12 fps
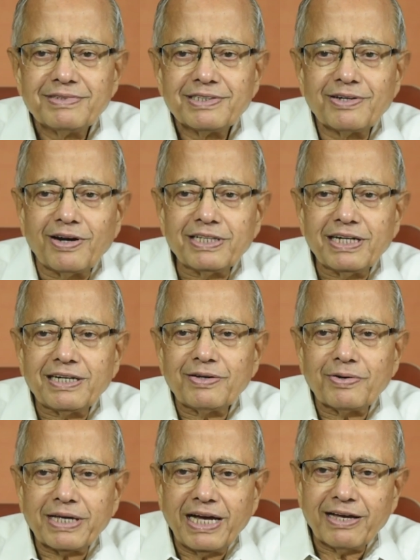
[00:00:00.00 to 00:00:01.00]
Not that,
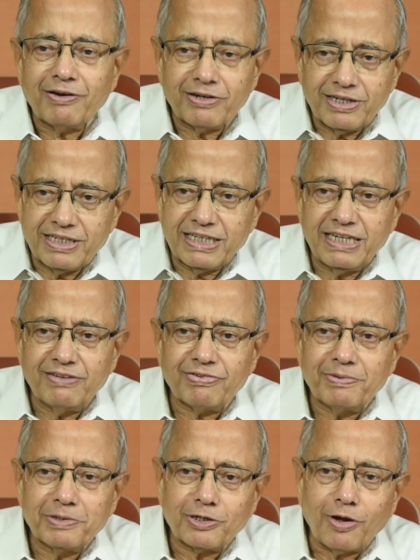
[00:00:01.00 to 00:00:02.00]
okay, I got a degree
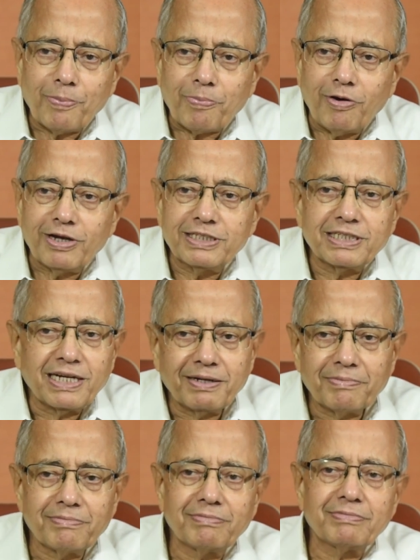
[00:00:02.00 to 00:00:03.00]
from a top college
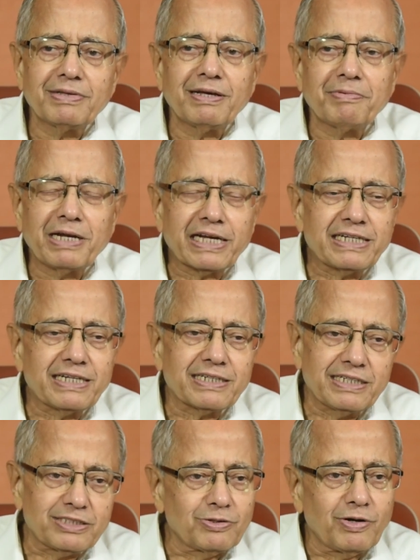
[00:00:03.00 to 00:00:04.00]
and I'm an architect.
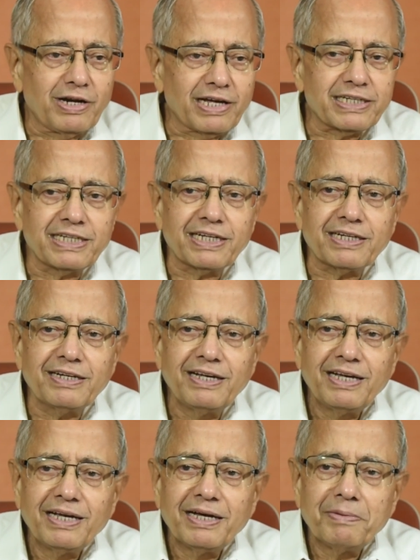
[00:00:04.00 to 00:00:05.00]
Yes, you are an architect,
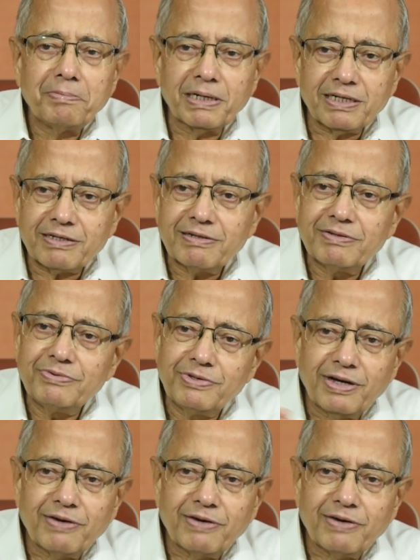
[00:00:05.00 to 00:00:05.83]
but you